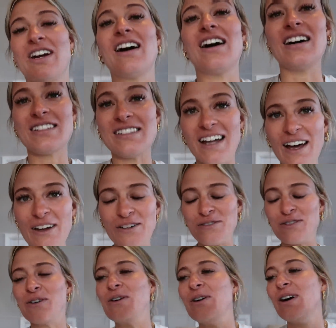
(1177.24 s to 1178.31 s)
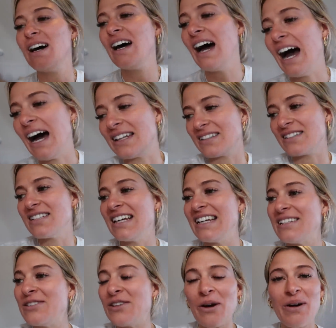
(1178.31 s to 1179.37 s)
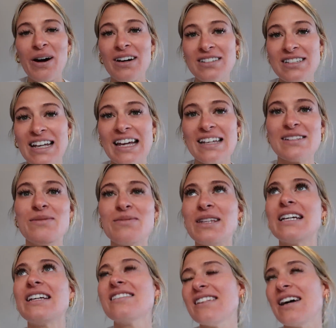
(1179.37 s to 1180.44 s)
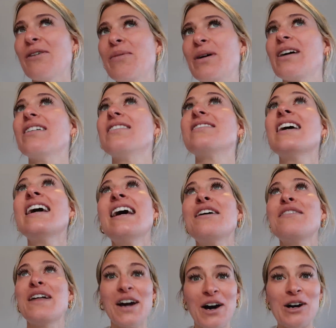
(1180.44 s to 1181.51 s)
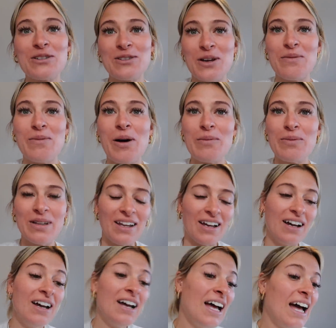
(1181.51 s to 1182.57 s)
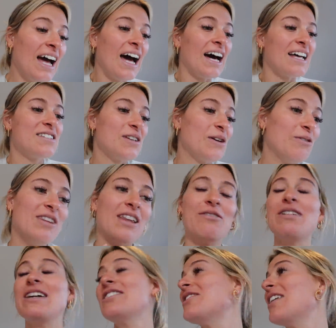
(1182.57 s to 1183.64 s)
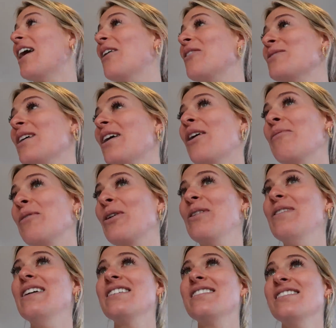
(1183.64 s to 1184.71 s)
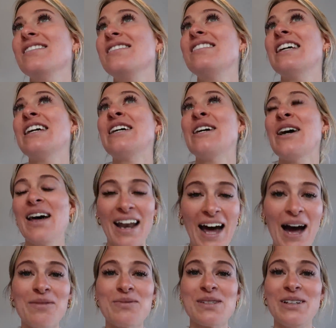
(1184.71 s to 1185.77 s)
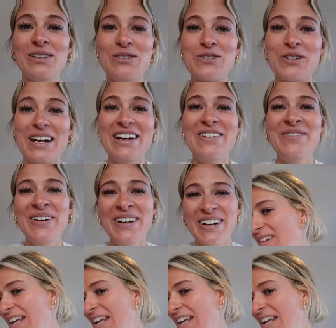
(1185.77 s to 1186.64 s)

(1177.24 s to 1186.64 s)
I asked Niall for, and it's so hard to get some things now because they are so popular. And so when they reached out, I was like, oh my God, this is an absolute dream.